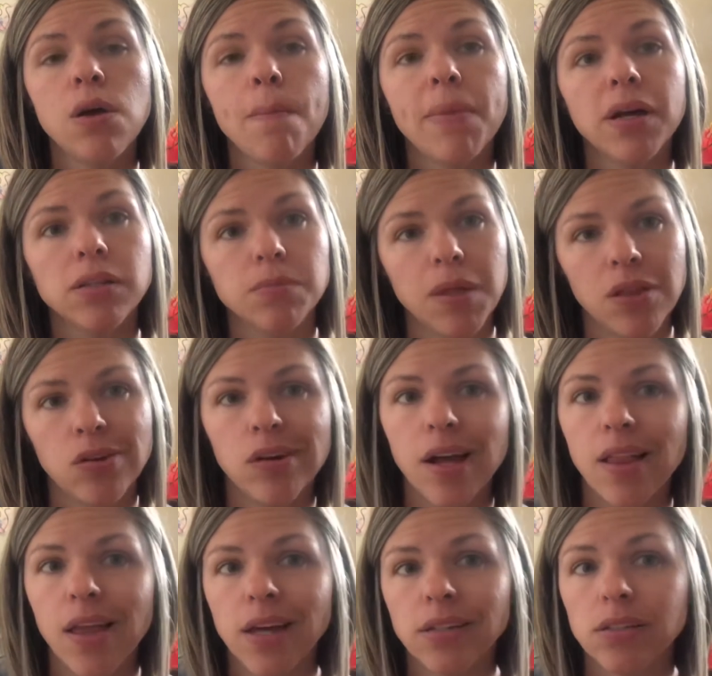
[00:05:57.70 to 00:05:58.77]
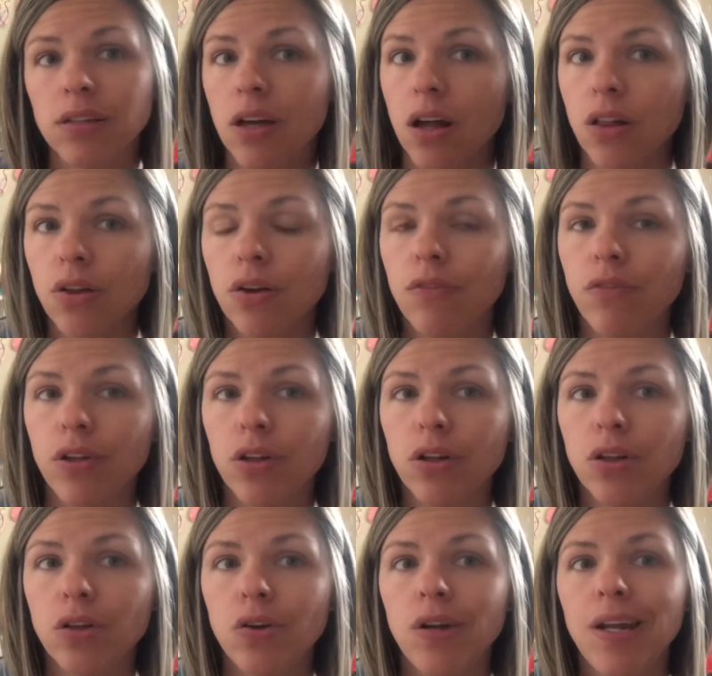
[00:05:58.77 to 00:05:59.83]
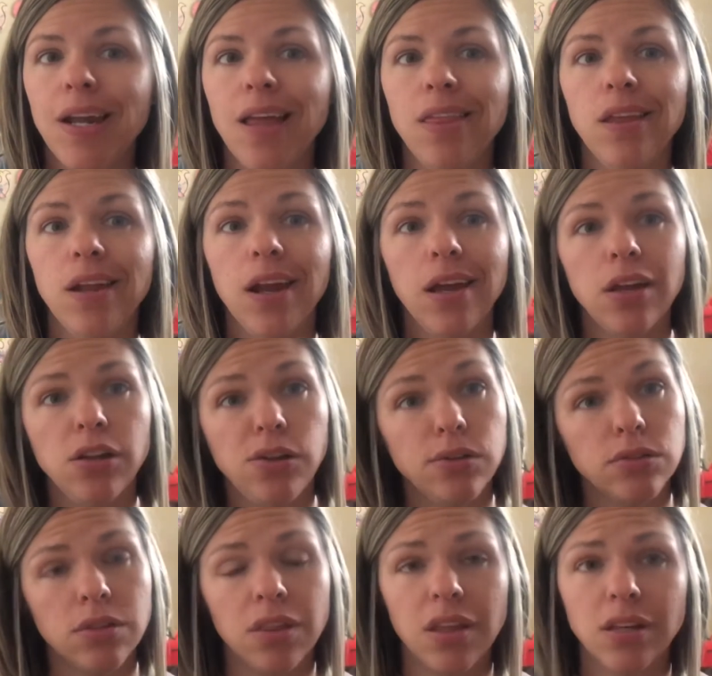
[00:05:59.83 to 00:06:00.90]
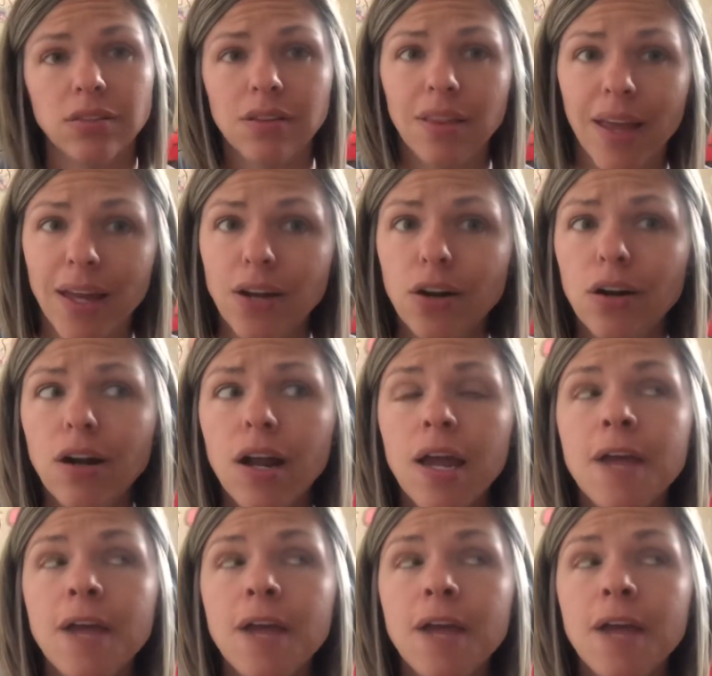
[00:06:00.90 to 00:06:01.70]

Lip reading: because my little guy likes to color and feel included, and then I can use the things later.